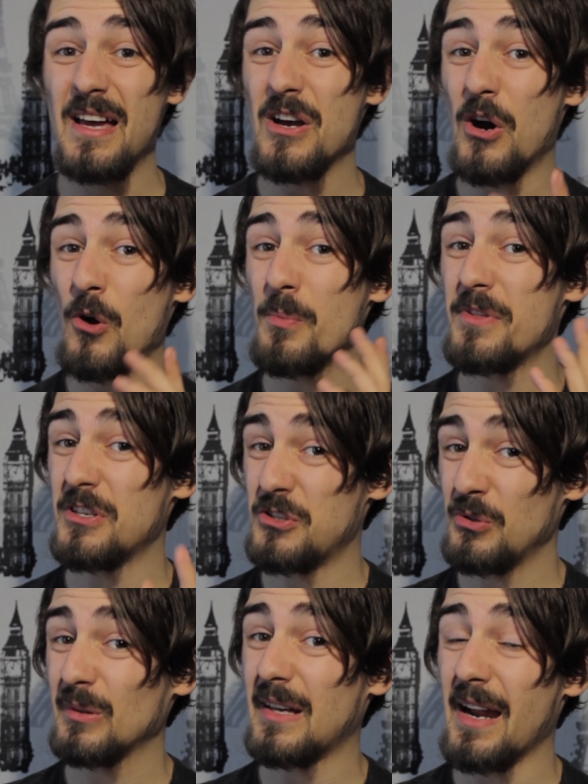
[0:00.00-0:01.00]
I hope
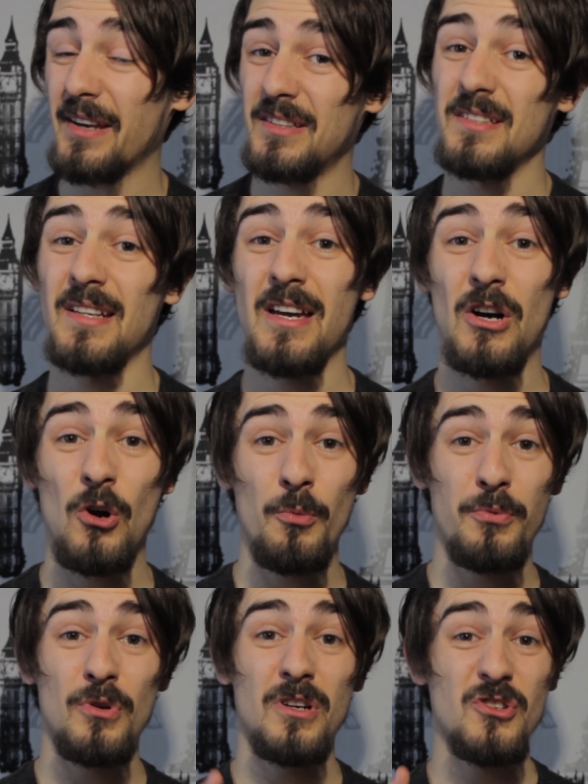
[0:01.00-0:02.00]
that you liked it. I
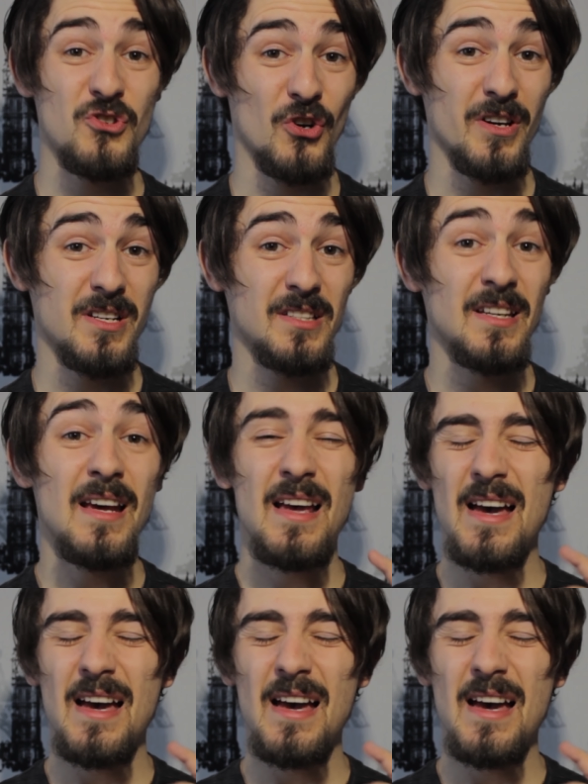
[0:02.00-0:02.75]
hope you enjoyed it.